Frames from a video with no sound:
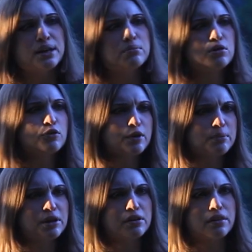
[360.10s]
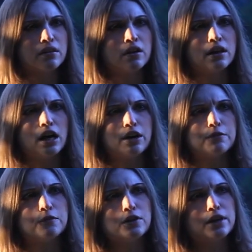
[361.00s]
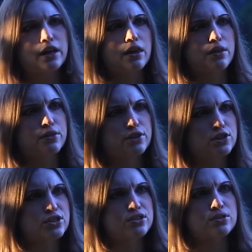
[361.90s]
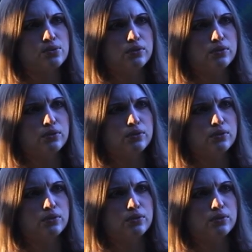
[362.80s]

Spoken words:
In a movie marathon, I feel like this